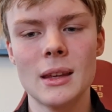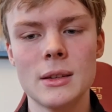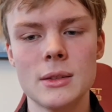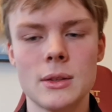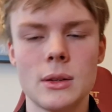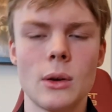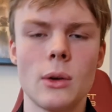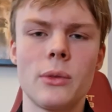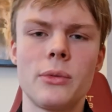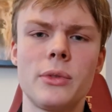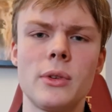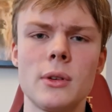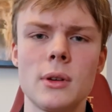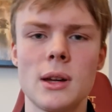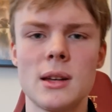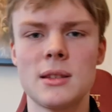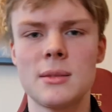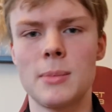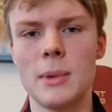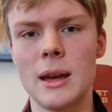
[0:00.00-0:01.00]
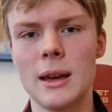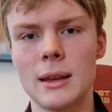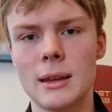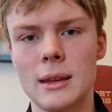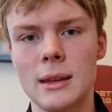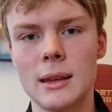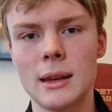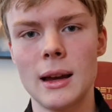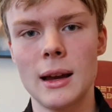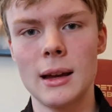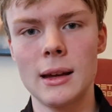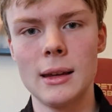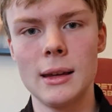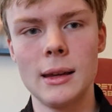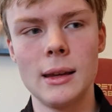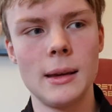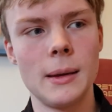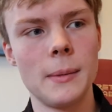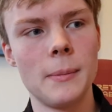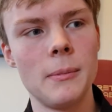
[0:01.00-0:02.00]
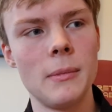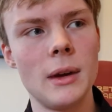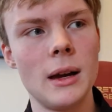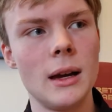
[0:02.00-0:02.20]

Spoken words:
So a few years back, I